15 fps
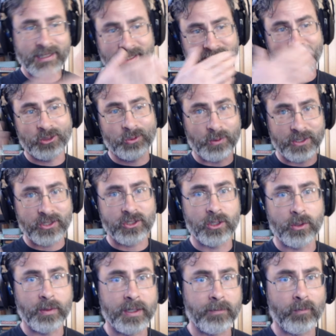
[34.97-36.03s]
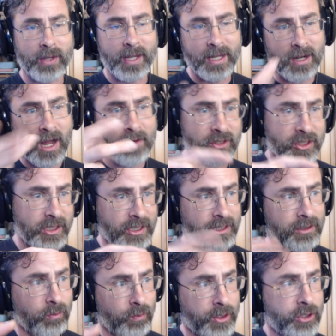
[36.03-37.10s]
is what it's doing. And
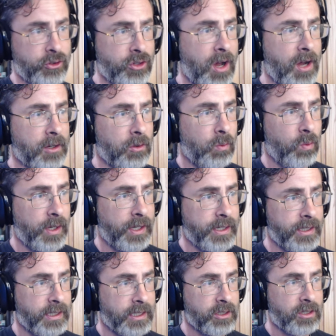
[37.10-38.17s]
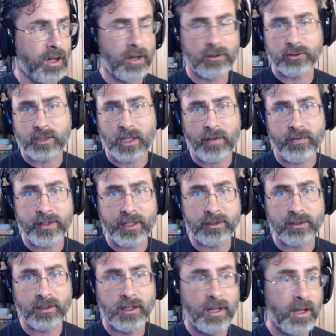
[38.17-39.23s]
obviously, when you toggle one, it toggles off the
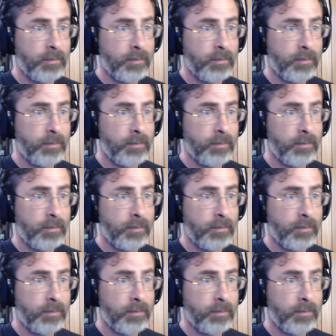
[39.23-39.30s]
other.